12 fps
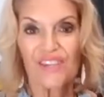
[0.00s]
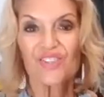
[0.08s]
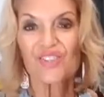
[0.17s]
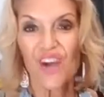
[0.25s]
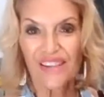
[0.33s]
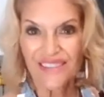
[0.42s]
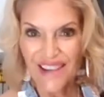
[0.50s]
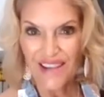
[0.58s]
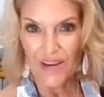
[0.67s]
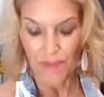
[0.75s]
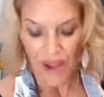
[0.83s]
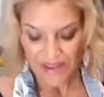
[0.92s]

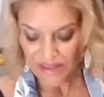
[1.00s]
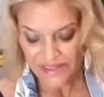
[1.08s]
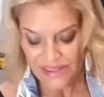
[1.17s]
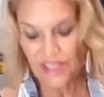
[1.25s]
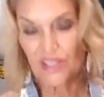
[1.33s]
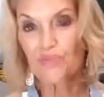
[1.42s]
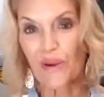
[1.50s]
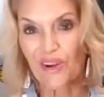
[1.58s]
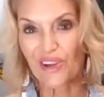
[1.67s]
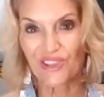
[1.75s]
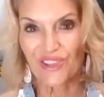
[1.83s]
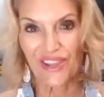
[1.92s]
saute up. I like the
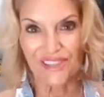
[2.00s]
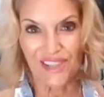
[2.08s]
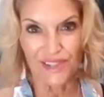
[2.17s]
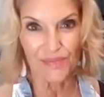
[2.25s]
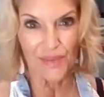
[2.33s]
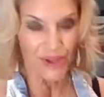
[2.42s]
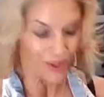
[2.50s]
asparagus sauteed